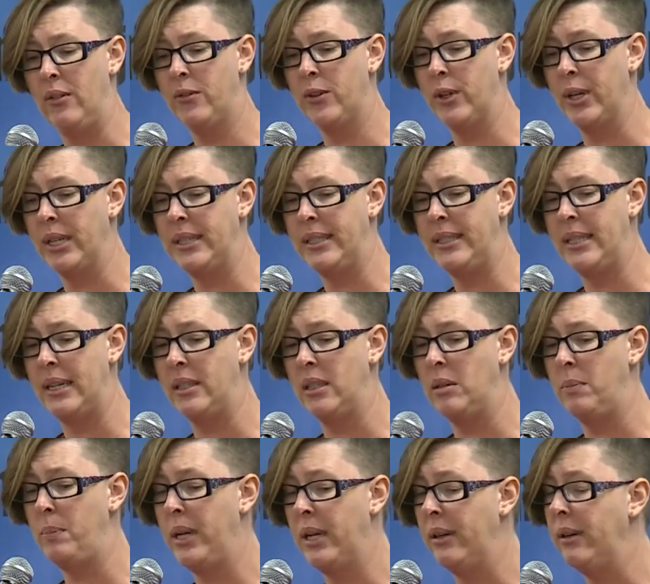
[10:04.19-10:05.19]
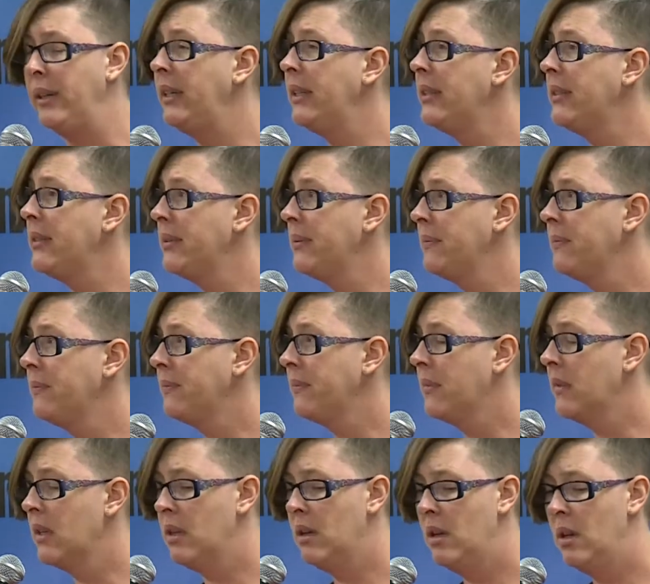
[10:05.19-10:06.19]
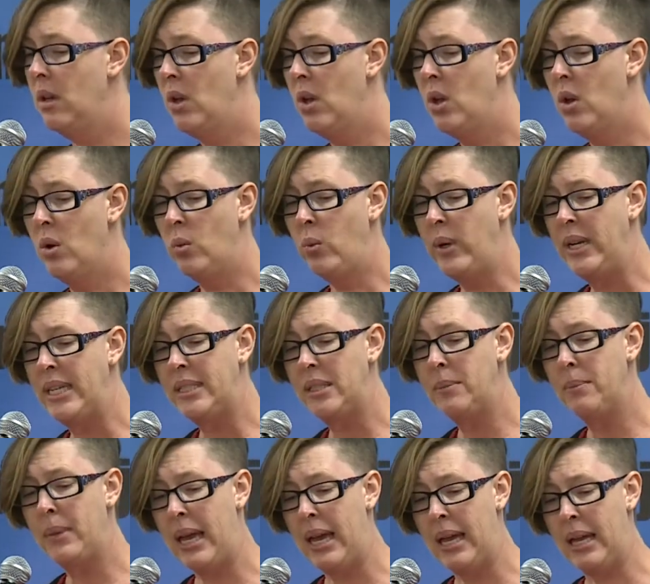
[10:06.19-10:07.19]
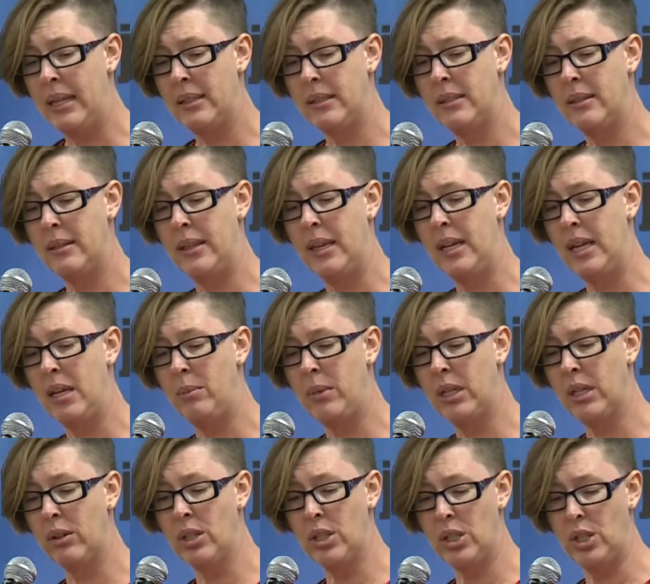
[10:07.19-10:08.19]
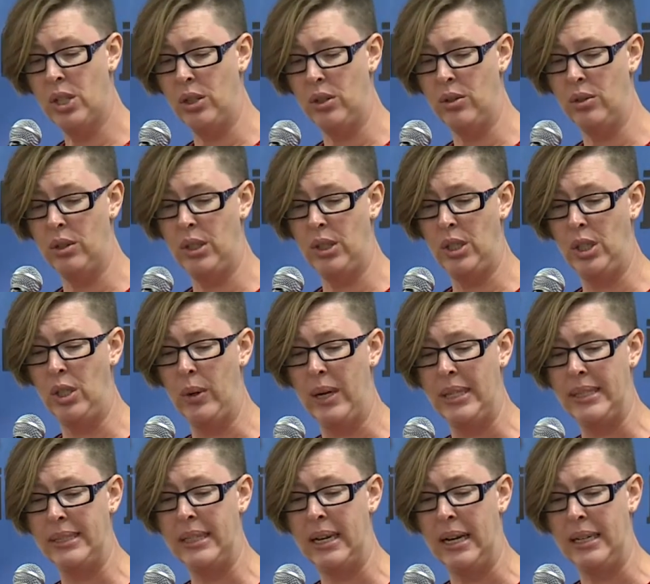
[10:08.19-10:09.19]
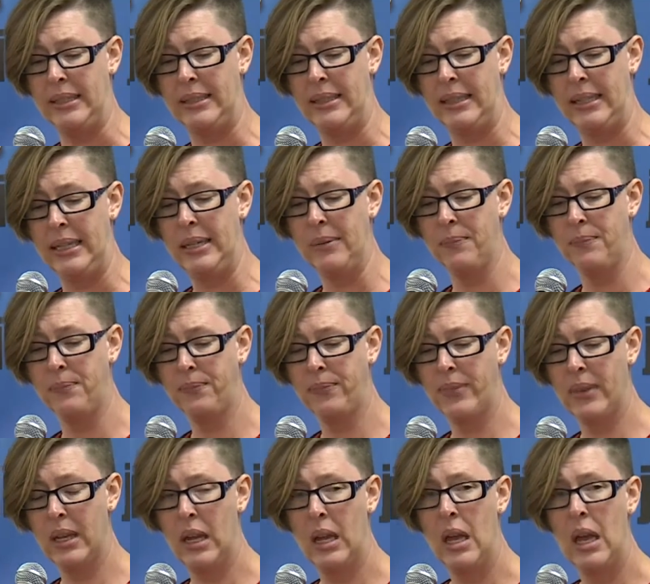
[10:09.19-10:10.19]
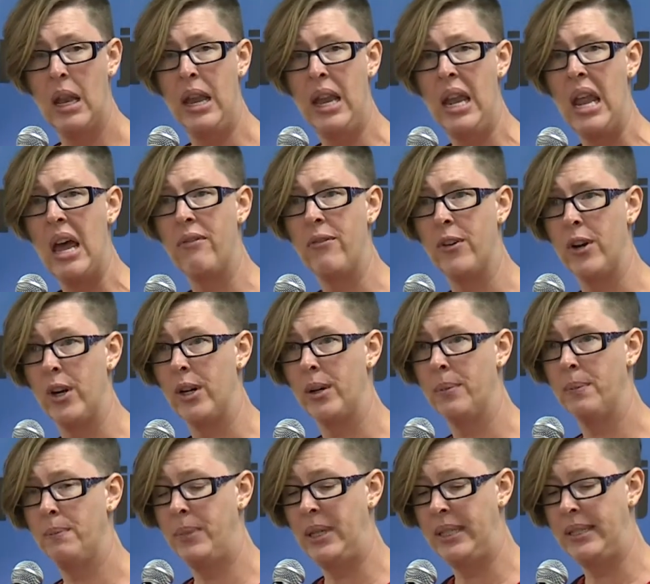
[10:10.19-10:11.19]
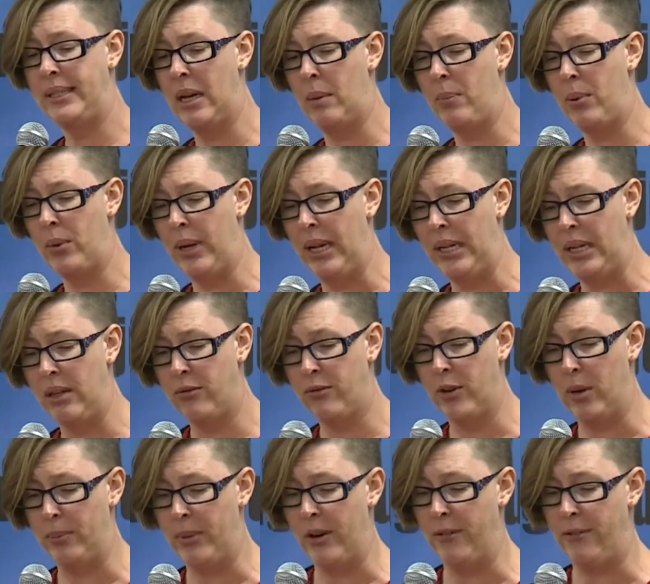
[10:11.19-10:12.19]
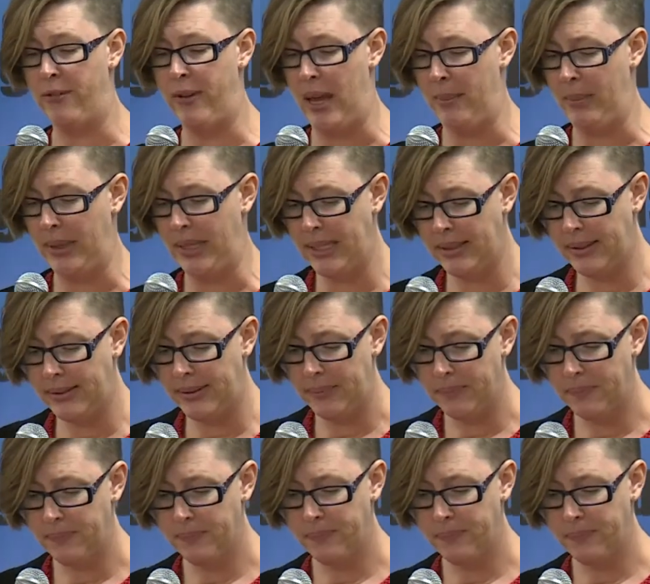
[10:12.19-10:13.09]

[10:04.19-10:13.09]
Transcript: for extended periods. We demand that immigrant children in U.S. custody never be separated from their families.